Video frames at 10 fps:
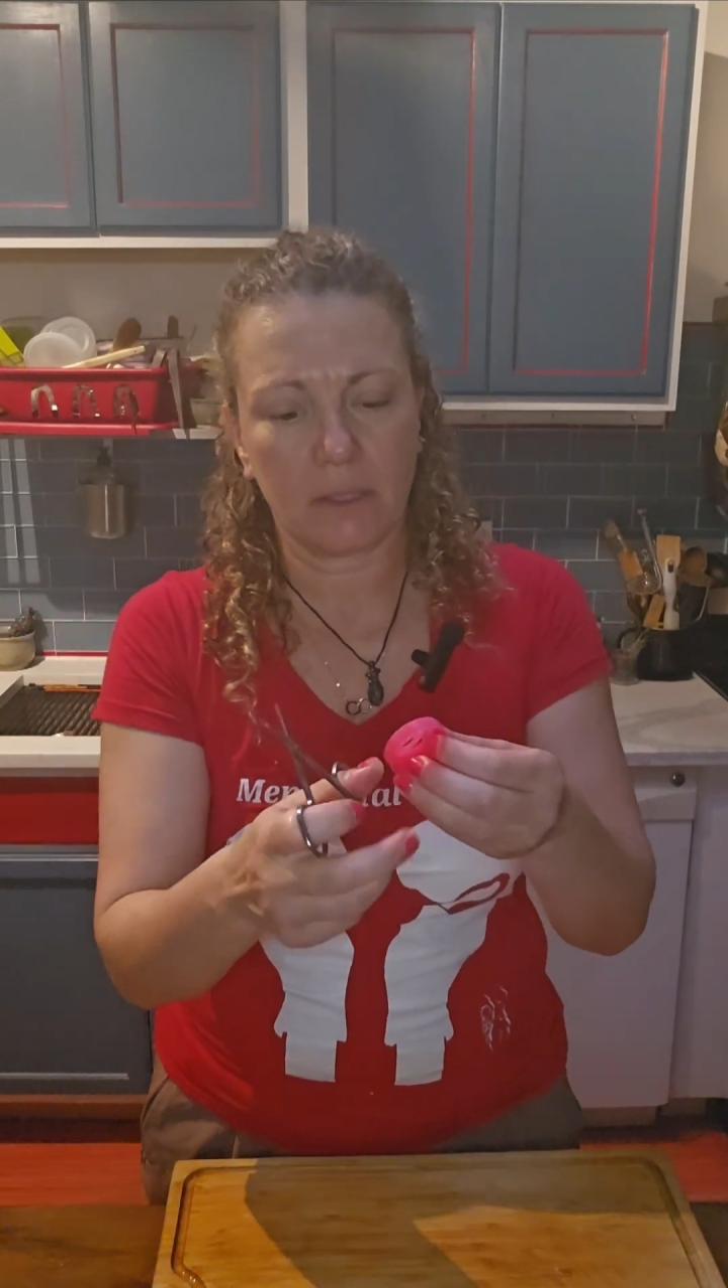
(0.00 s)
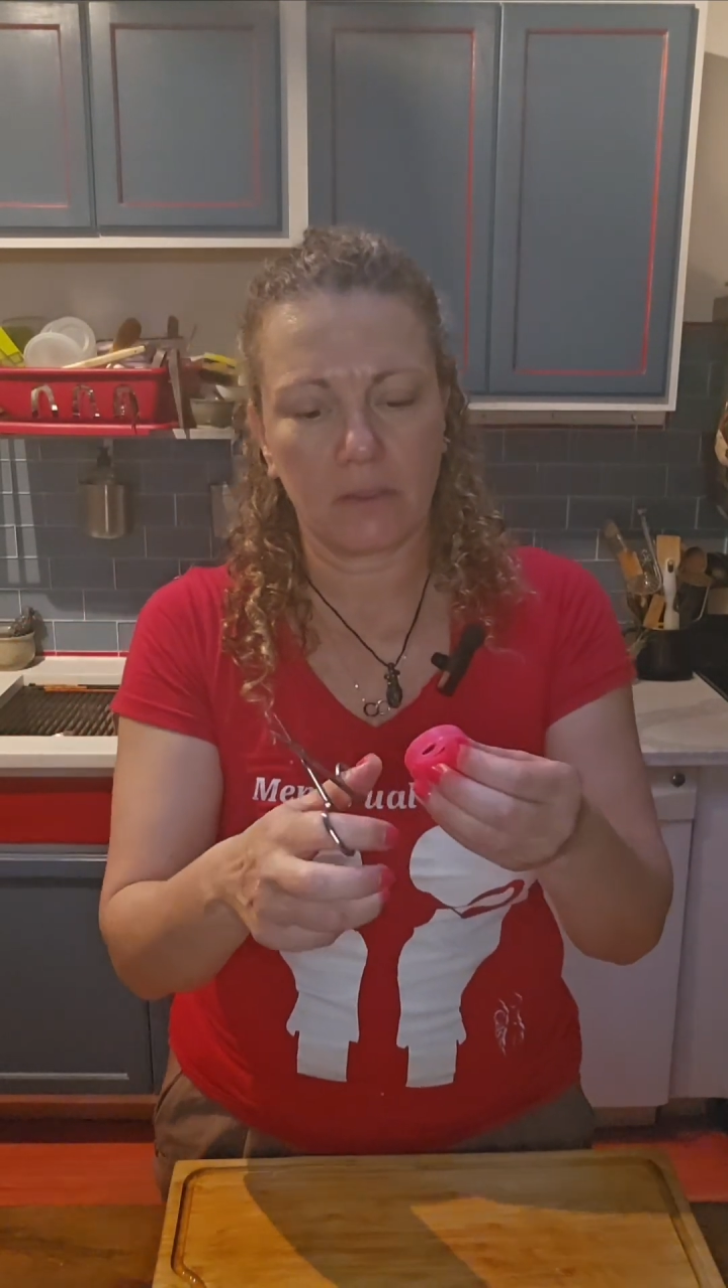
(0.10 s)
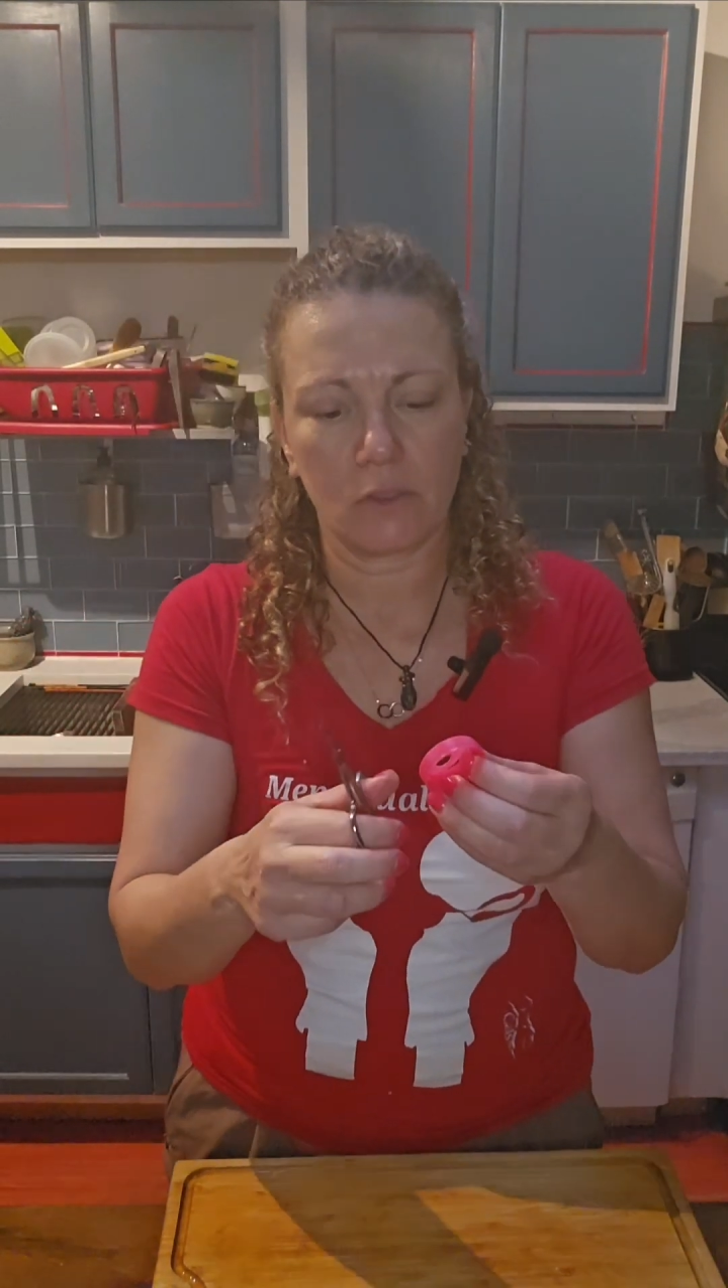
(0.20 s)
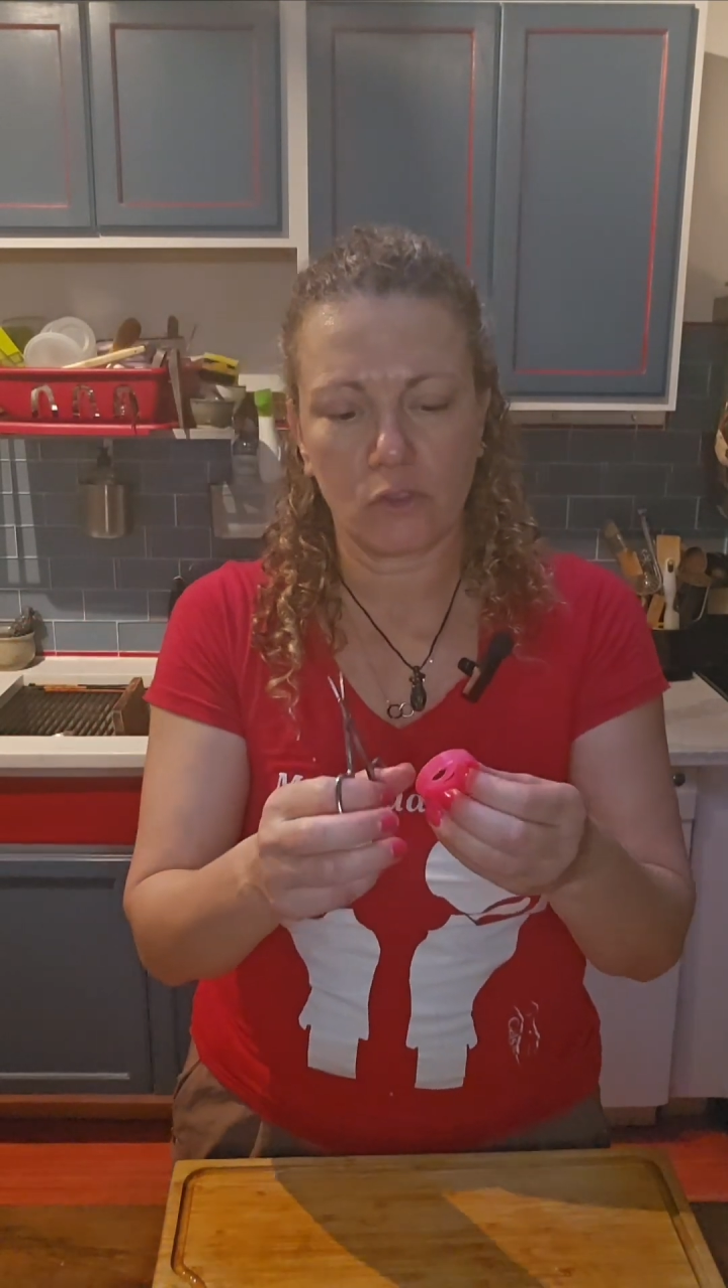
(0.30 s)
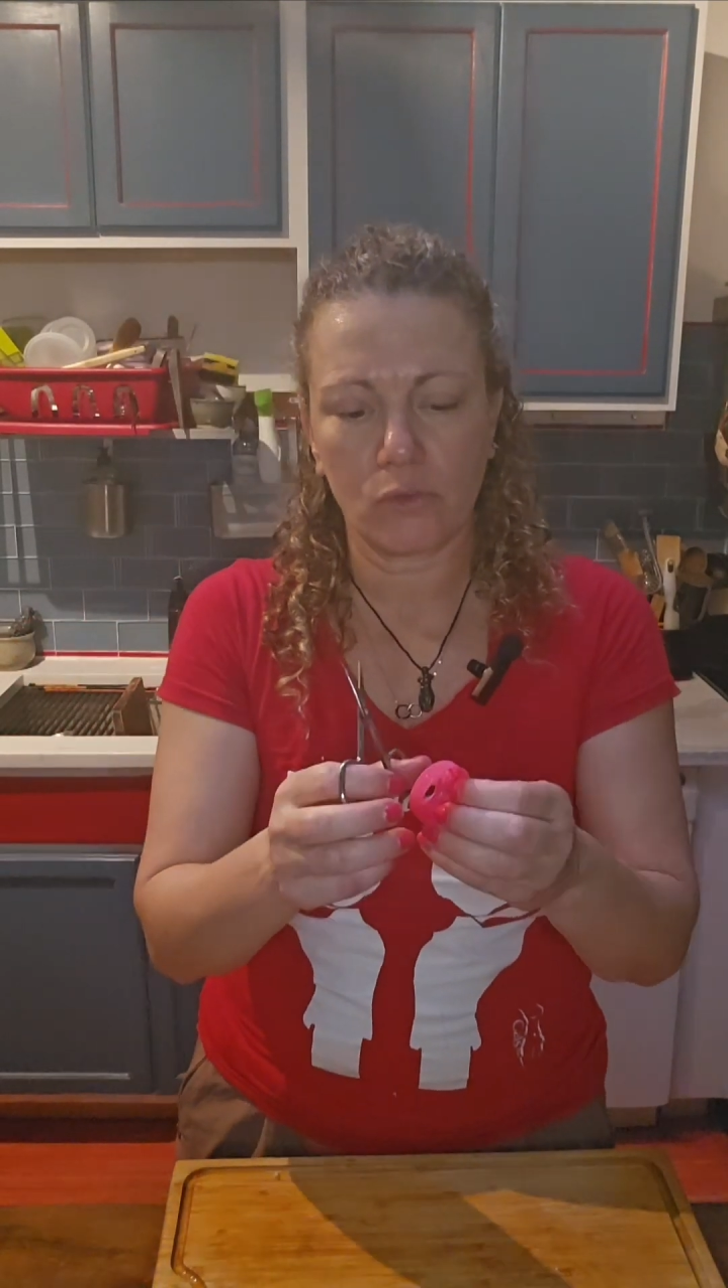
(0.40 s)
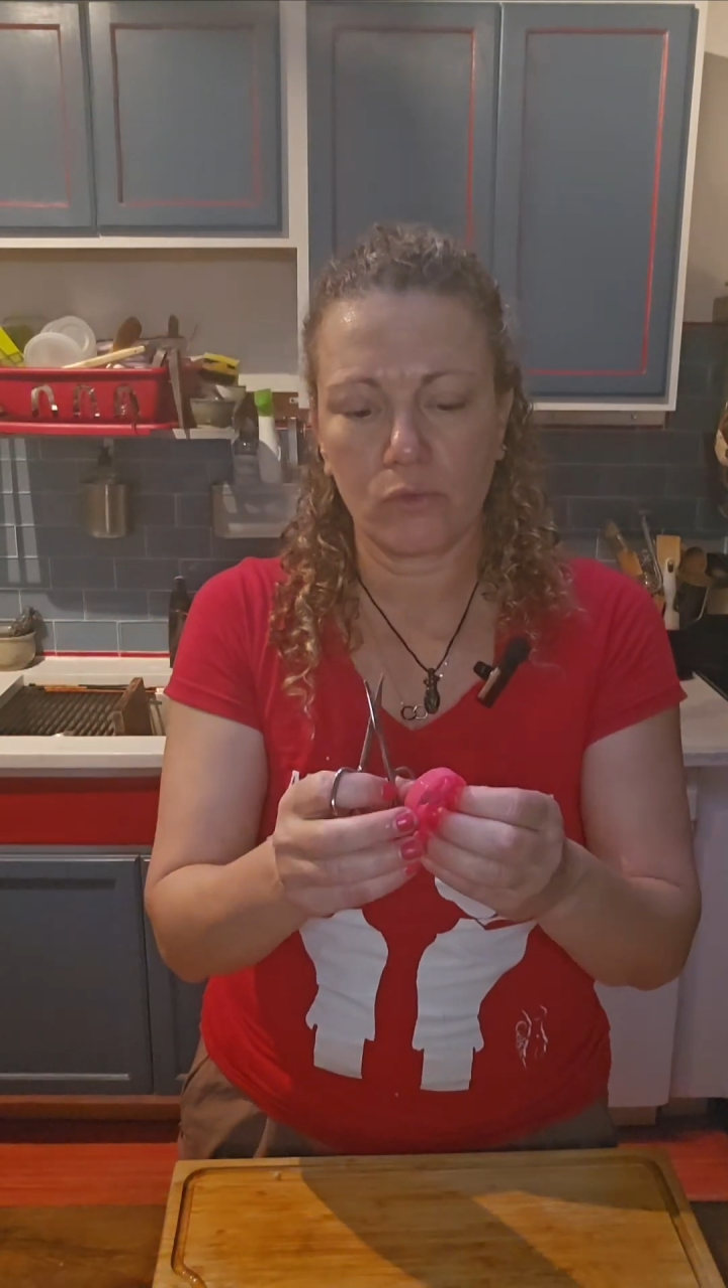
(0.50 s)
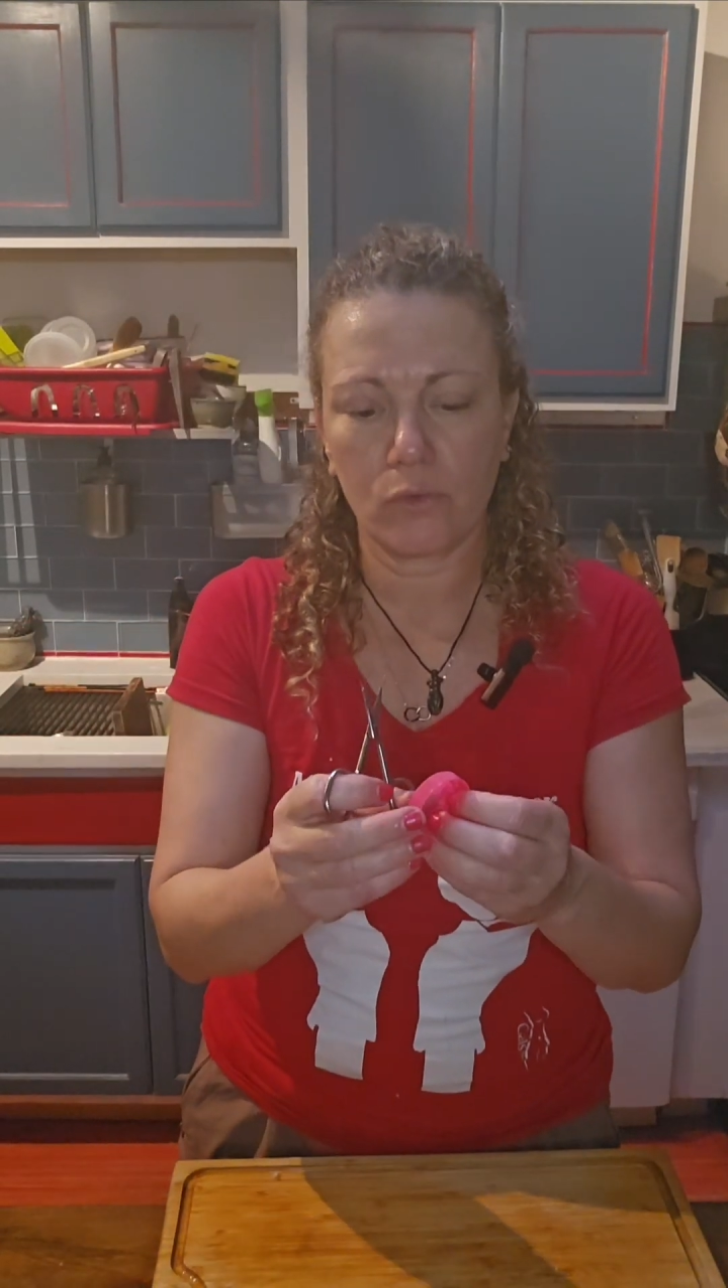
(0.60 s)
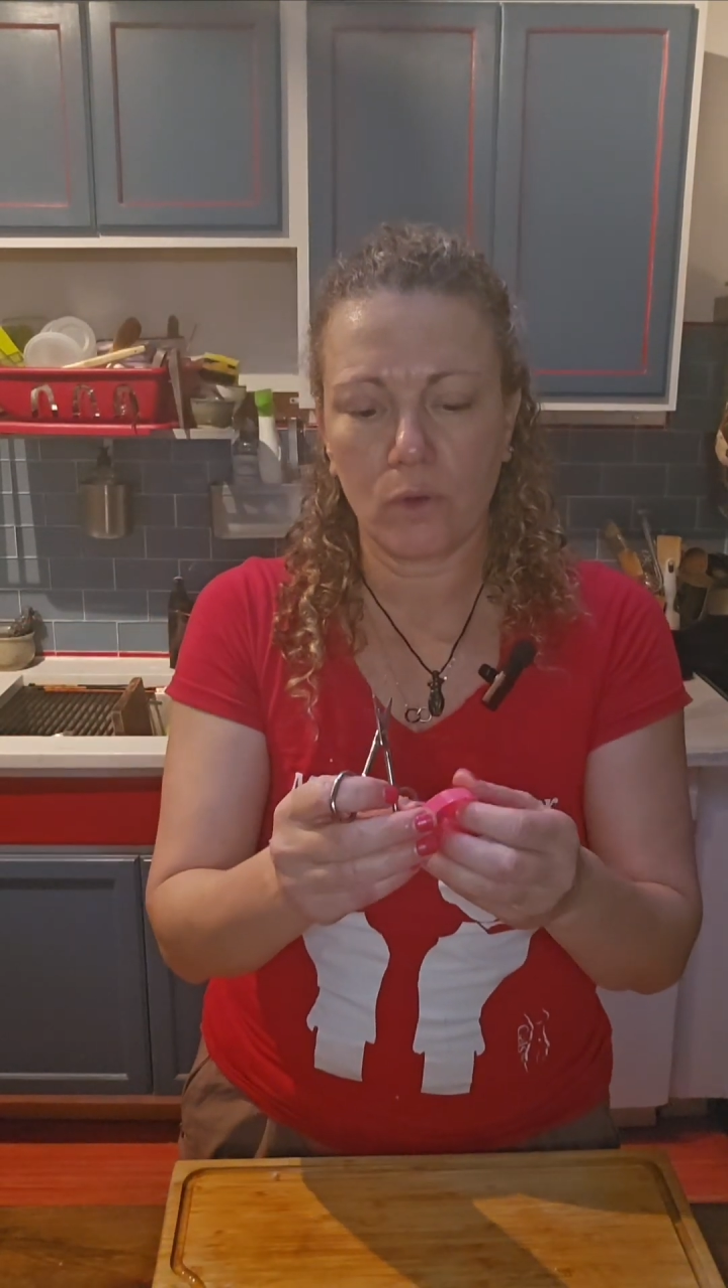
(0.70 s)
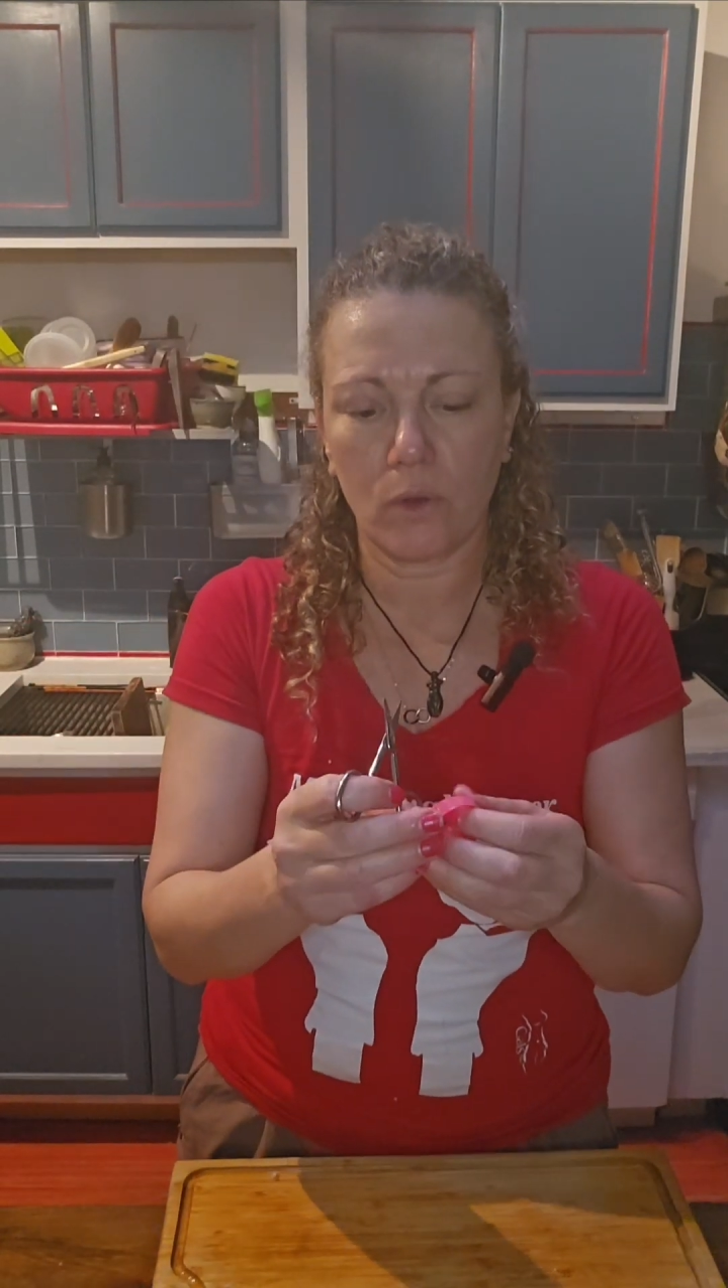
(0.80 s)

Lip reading: can screw